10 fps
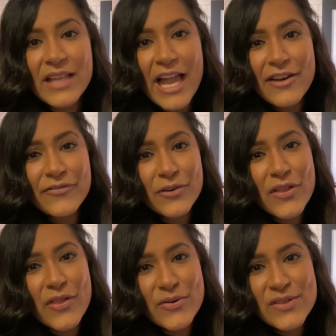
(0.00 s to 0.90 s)
And for
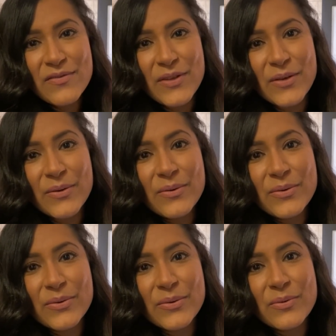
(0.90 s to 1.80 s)
those of you
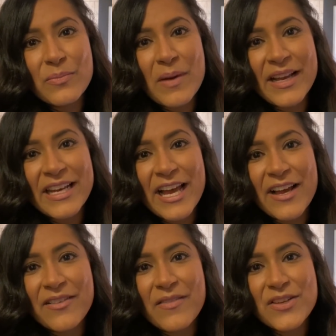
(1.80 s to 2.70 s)
who might
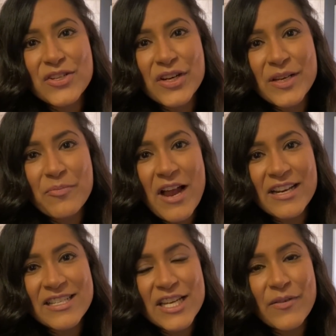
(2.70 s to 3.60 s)
have started
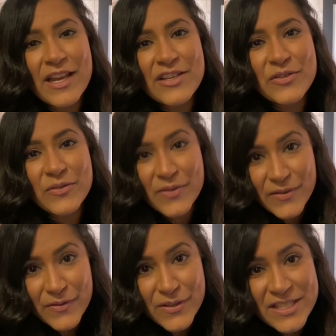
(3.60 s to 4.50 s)
practicing gratitude for the
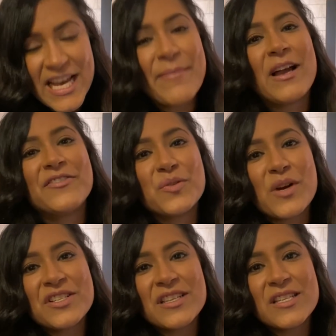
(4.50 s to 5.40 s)
first time after
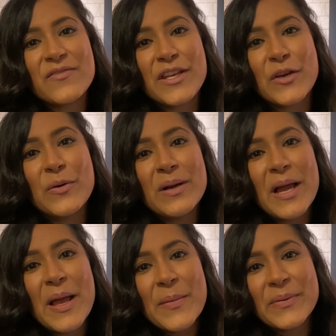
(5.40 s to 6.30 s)
watching this video,
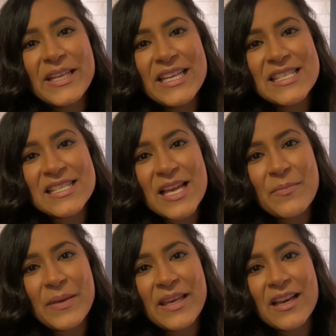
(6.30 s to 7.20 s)
please
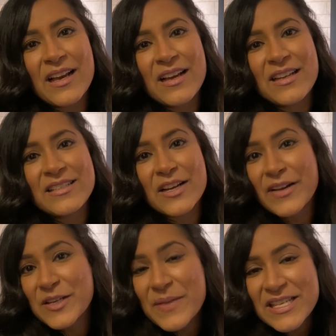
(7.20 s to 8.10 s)
send me a
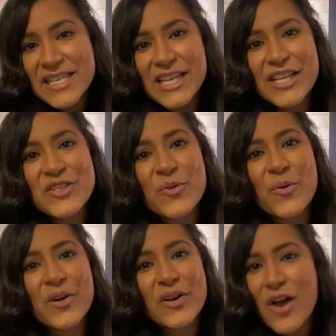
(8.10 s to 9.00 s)
direct message
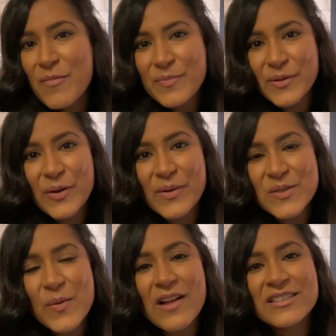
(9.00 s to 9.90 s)
or comment below as
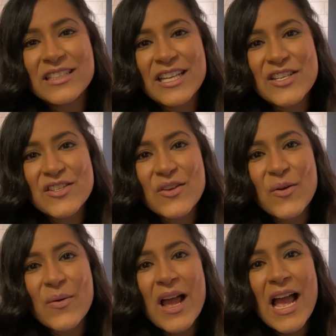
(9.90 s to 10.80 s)
well to let us
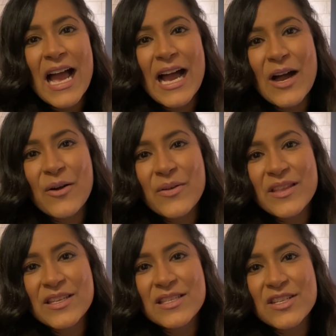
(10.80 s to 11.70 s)
know how
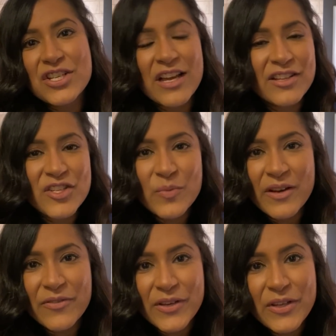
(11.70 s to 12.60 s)
this challenge went
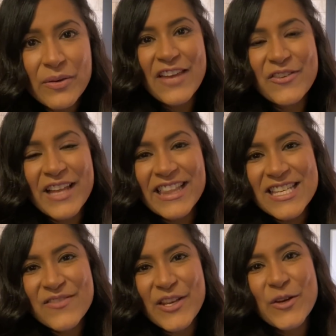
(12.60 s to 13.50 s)
for you. If you like
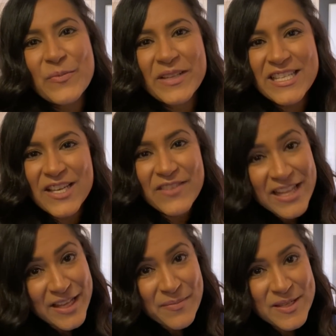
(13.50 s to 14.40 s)
this video, please give it a
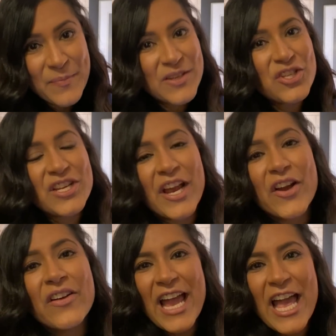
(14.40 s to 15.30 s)
thumbs up and
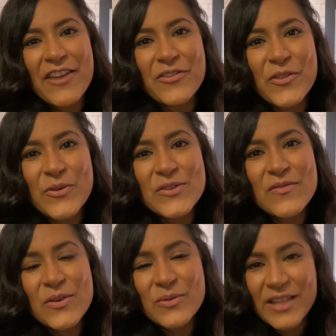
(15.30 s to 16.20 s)
share. And for those of
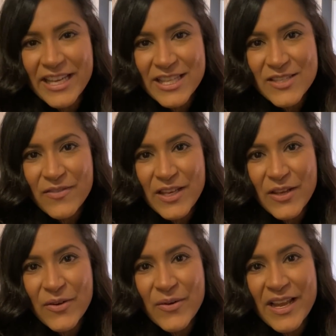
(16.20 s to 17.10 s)
you who like this
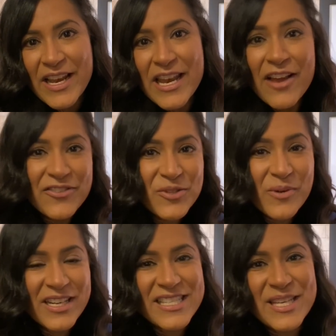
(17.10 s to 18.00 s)
video enough to
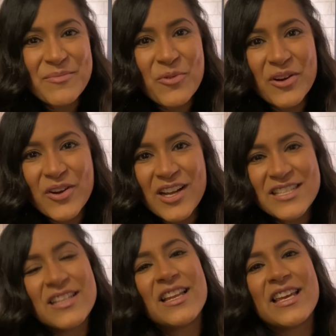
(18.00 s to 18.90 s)
want to see more
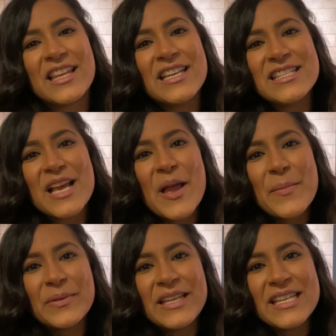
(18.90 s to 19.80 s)
content like this,
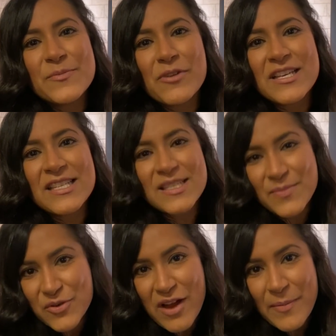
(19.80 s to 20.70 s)
please press the
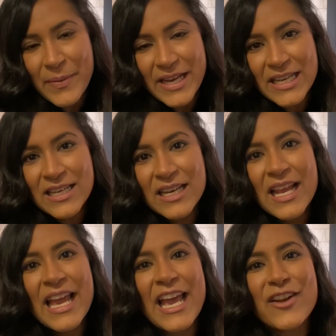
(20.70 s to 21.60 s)
subscribe button
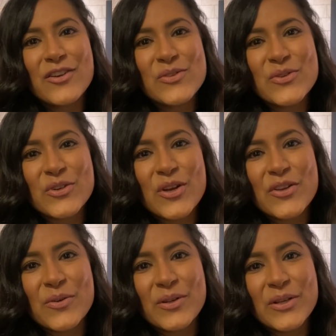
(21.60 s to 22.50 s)
and also turn on
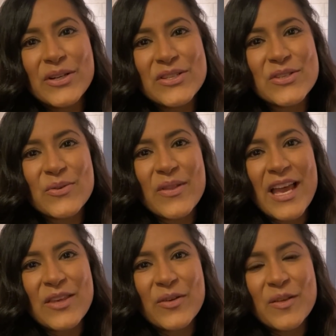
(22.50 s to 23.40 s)
your alerts so
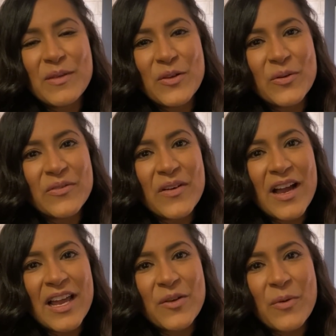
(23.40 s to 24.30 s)
that you can be
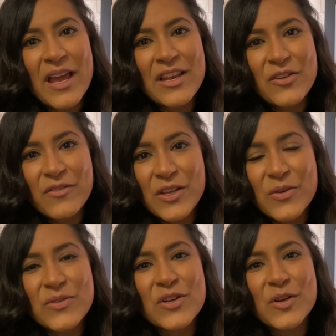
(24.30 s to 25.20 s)
notified when new
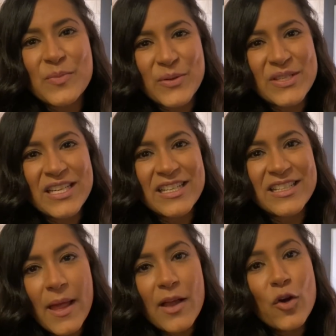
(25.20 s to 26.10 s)
videos are posted.
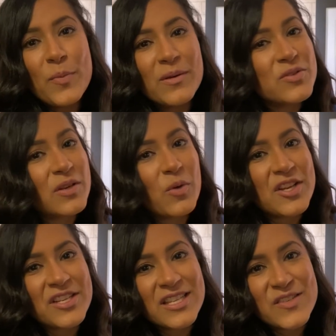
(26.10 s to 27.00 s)
I hope you enjoyed
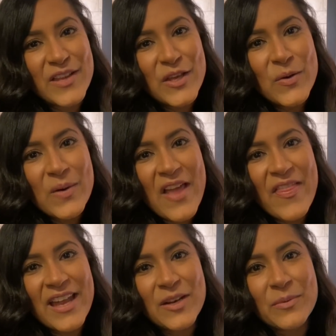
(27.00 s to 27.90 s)
watching this video and
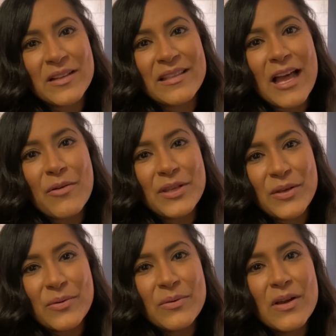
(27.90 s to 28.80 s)
that it will allow
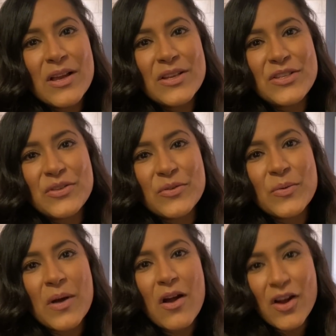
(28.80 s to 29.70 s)
you
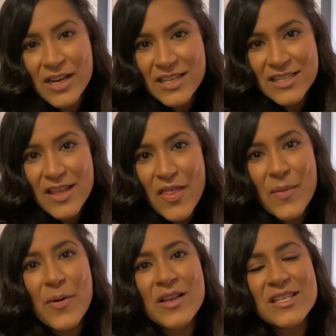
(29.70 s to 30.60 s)
to harness the
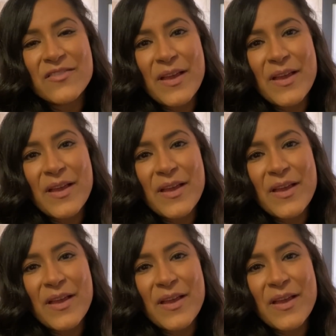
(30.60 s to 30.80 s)
positive